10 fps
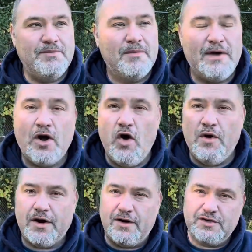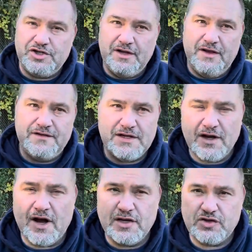But my coworker, she lives in the
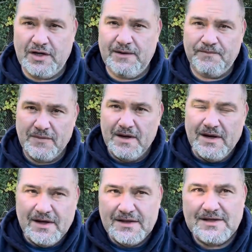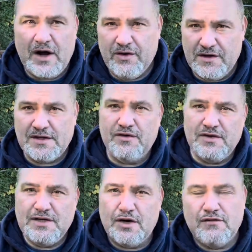country down in the southern
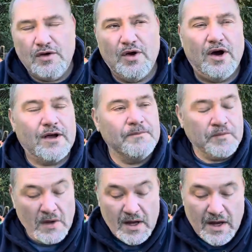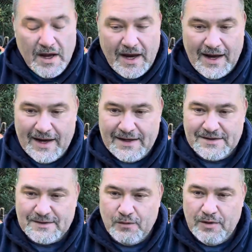tier of New York.
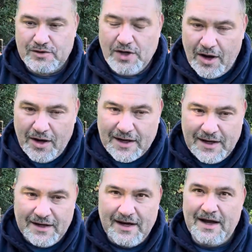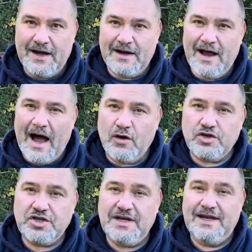And we were talking and how
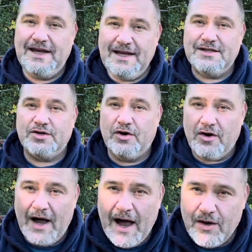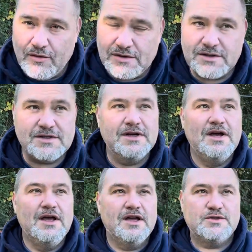she heats her house,
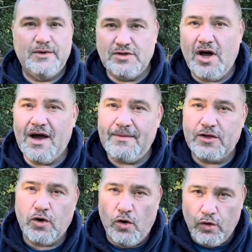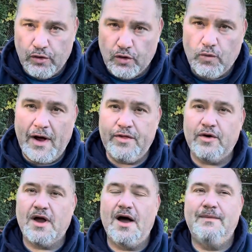because we were talking about the colder weather
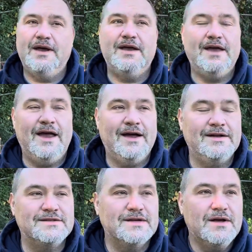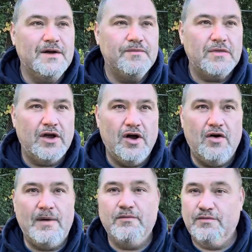coming and,
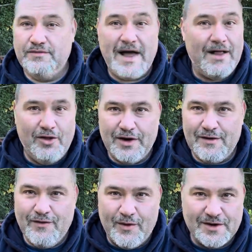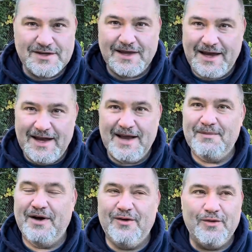I'm not looking forward to the heating
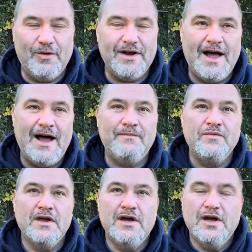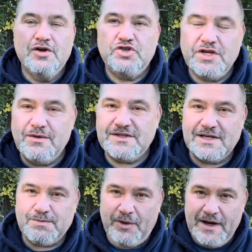bill and whatnot. She was
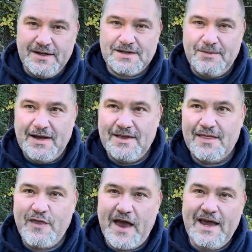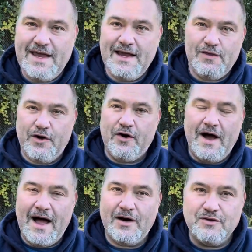explaining to me that they heat their
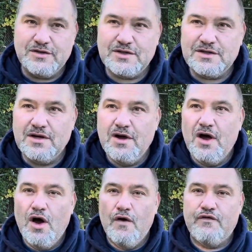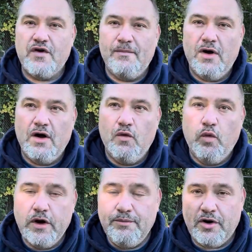house from a
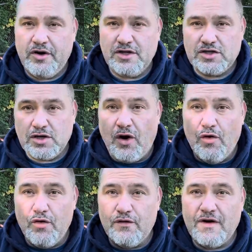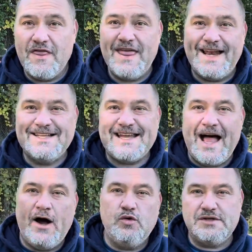wood-burning stove that is
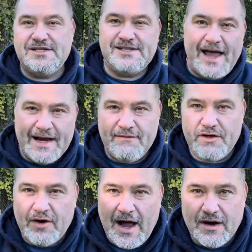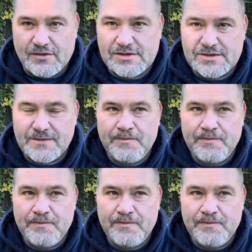outside of their house.